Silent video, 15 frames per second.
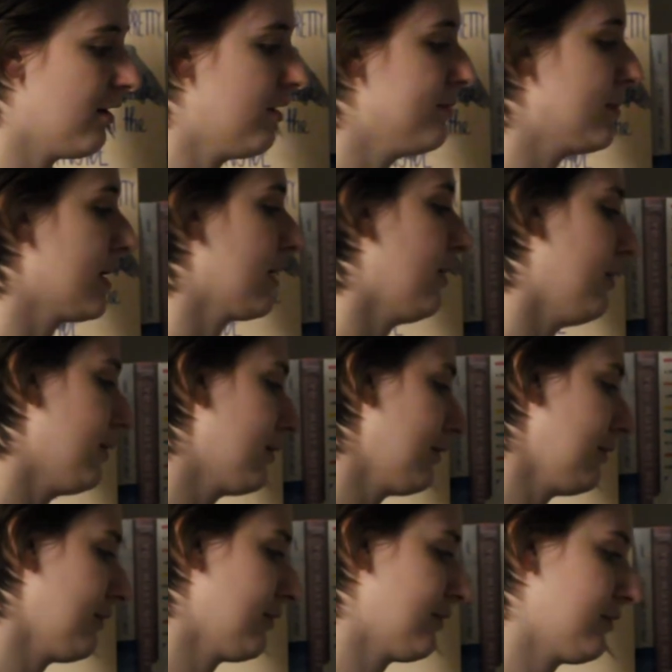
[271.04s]
Oh my god.
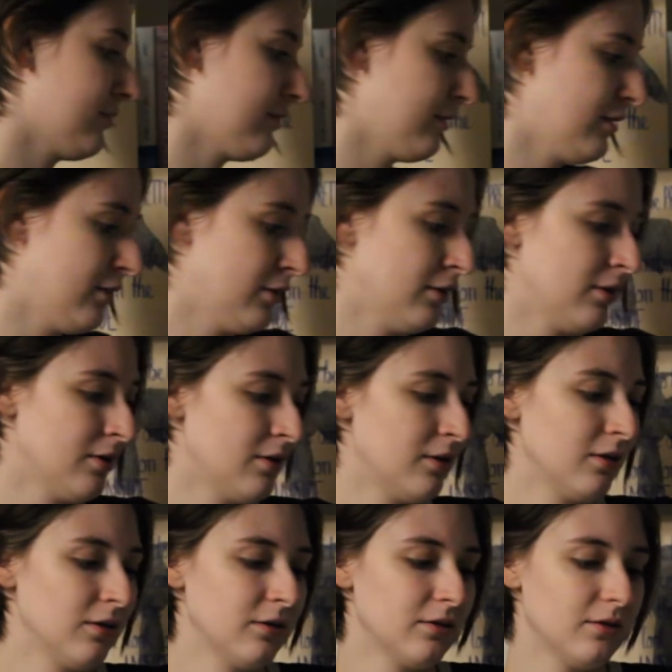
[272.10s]

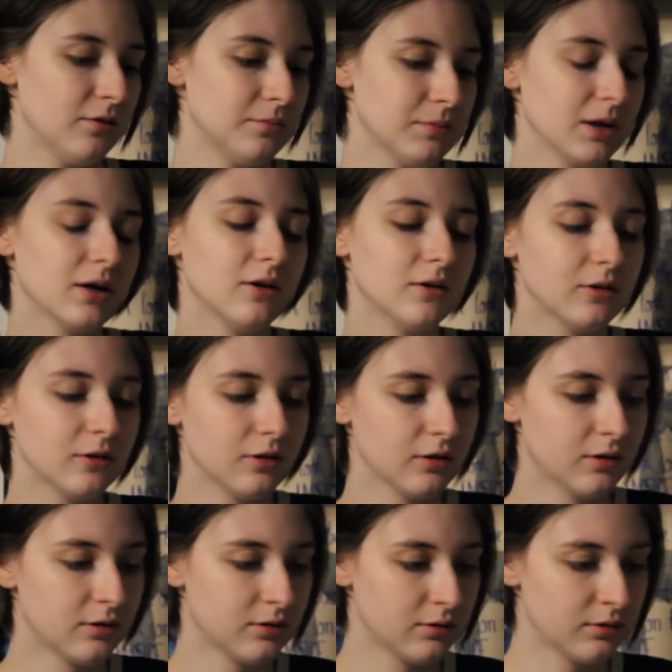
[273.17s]
Oh my god.